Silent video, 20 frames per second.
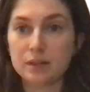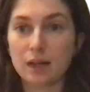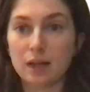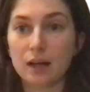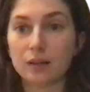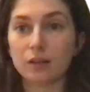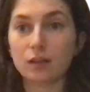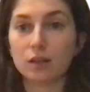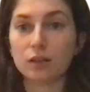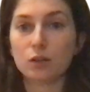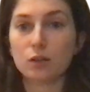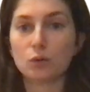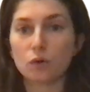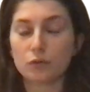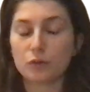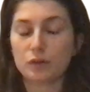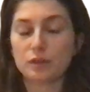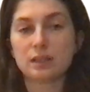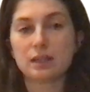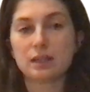and you
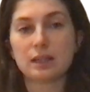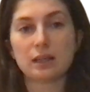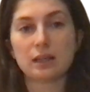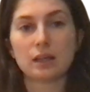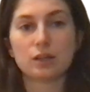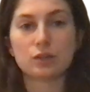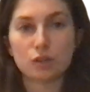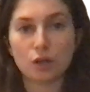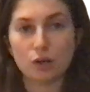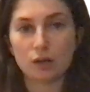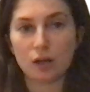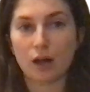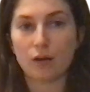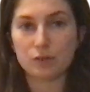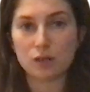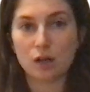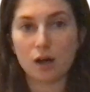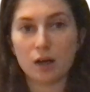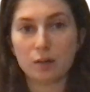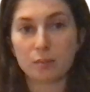obviously don't have
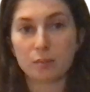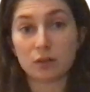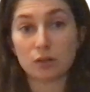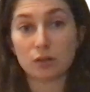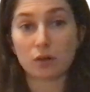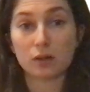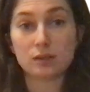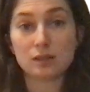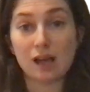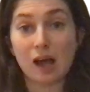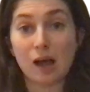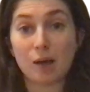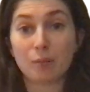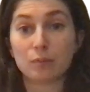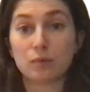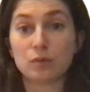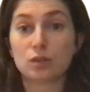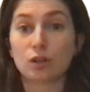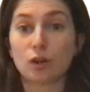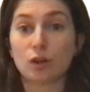time in your exam
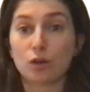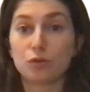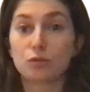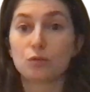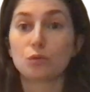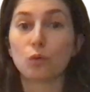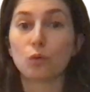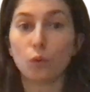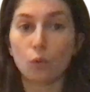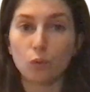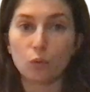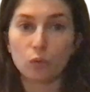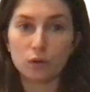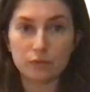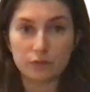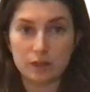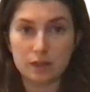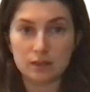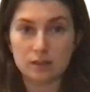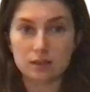to go through all of
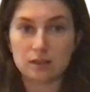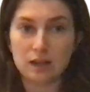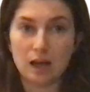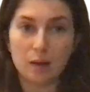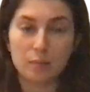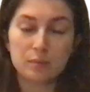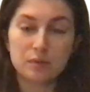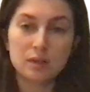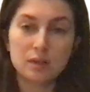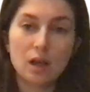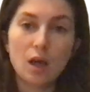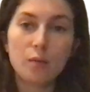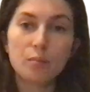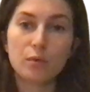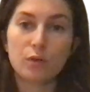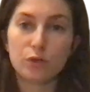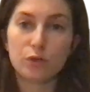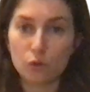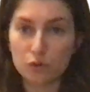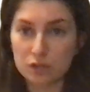these steps
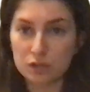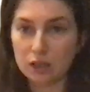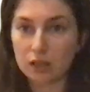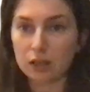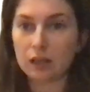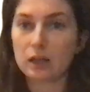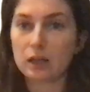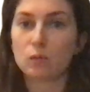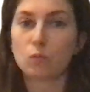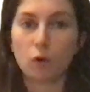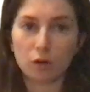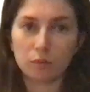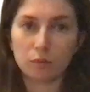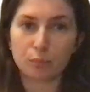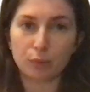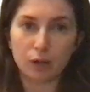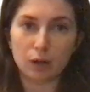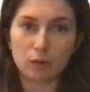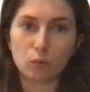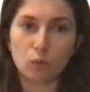methodically one
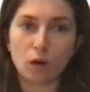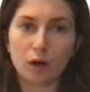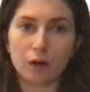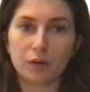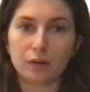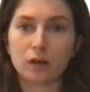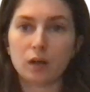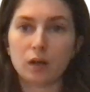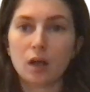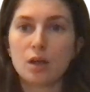by one.